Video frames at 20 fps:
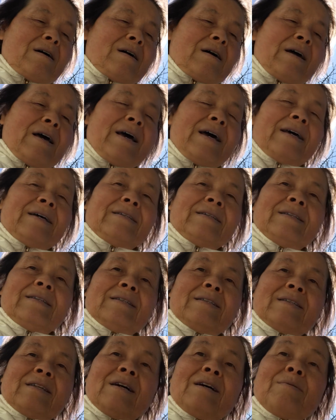has
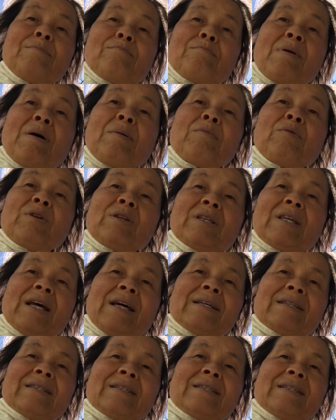the memory
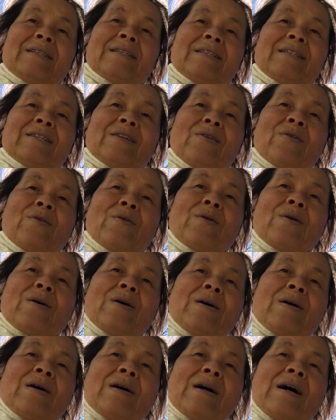text so
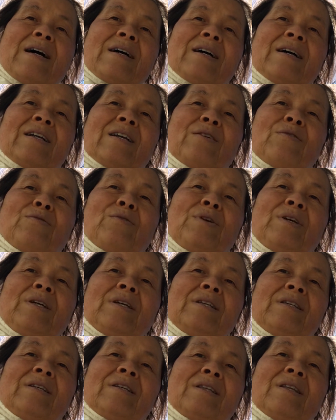I'm gonna
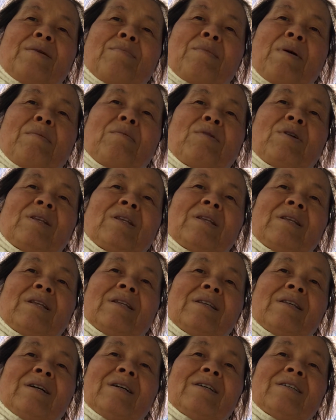read the memory
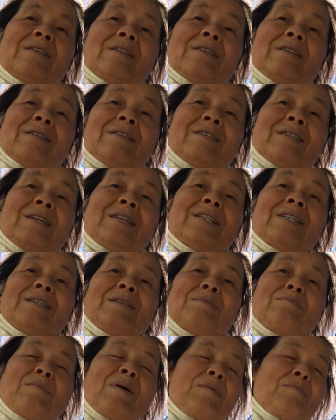the
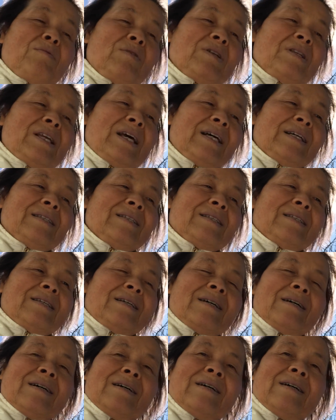certain memory text
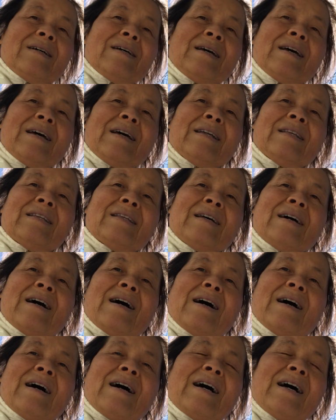uh, and
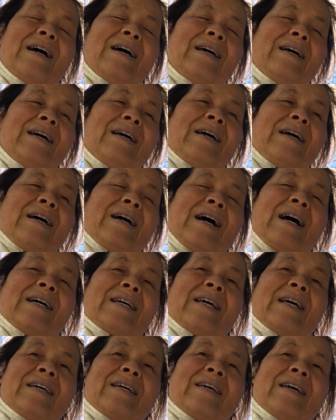uh, I I
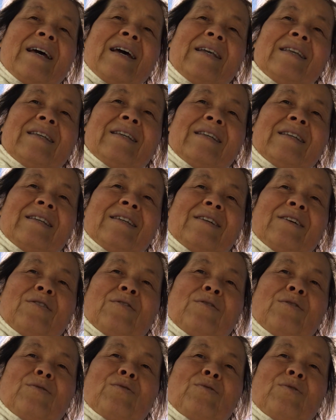can get
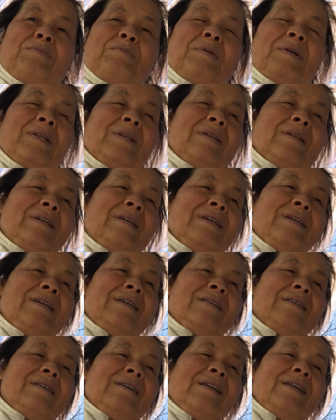the
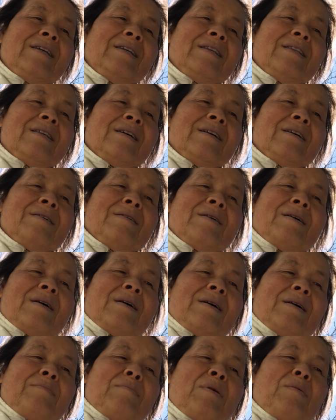repeatedly the
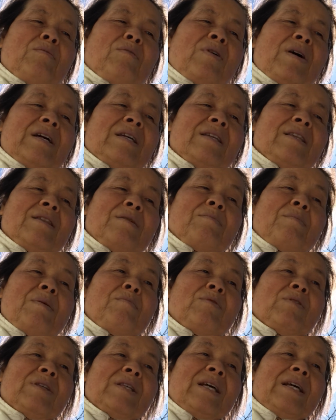memorize the
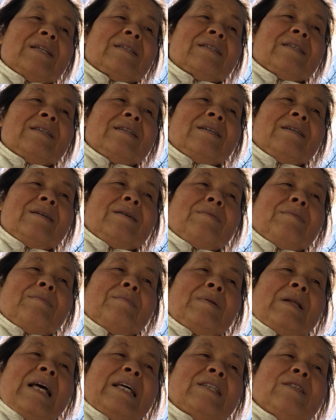memory text
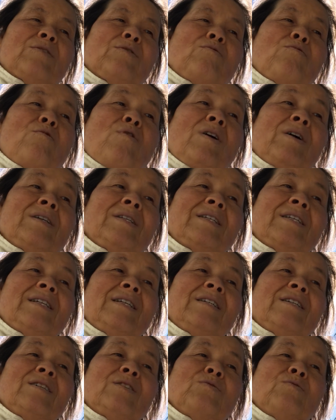lesson one
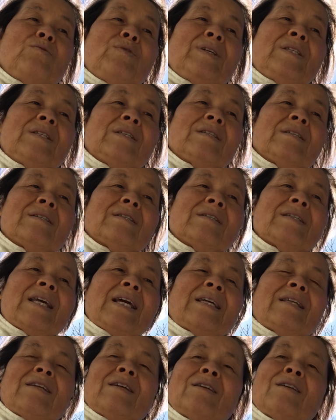Jesus wins
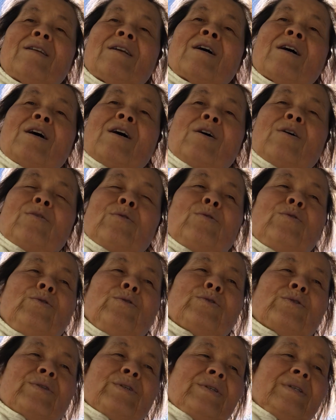Satan
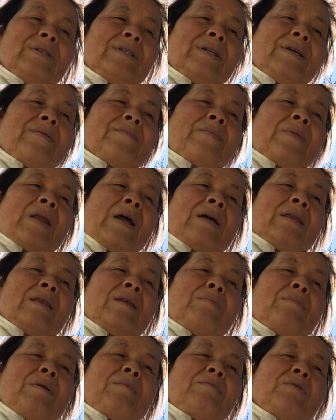loses
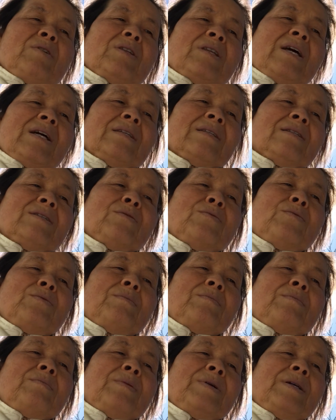the memory text
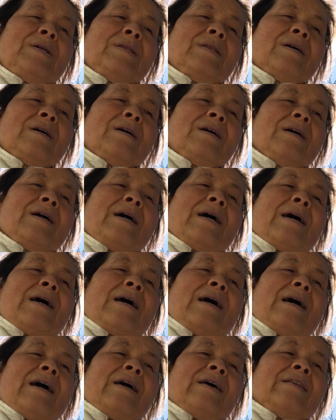will be the
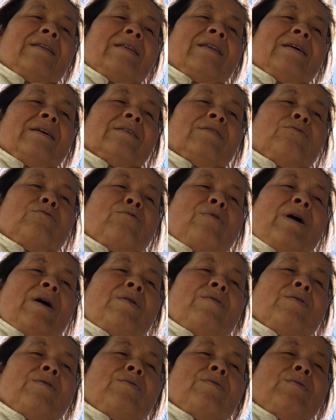and the
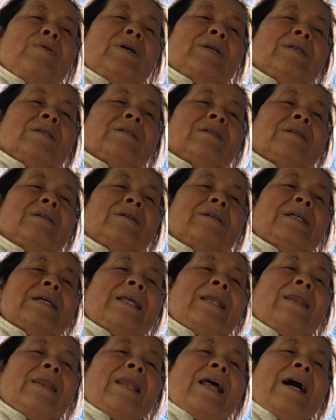dragon was uh,
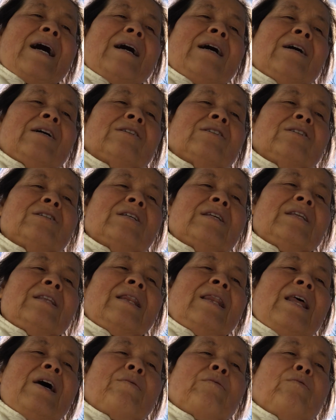enlarged,
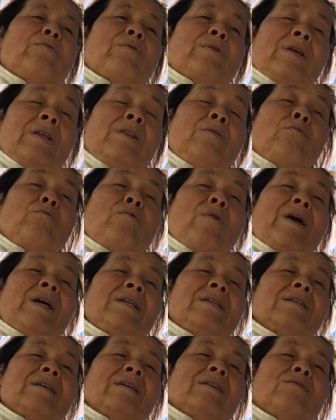
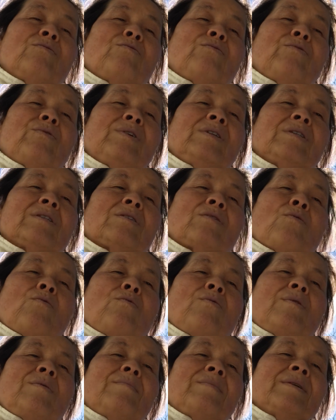enraged with the
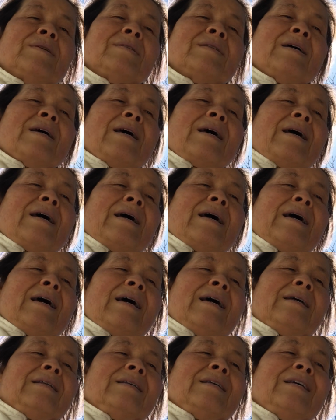woman,
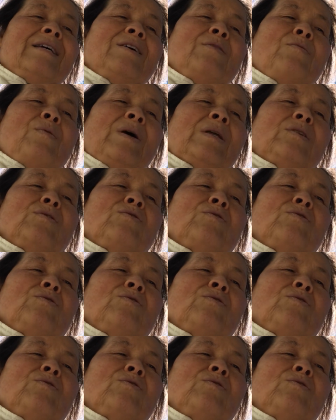and he went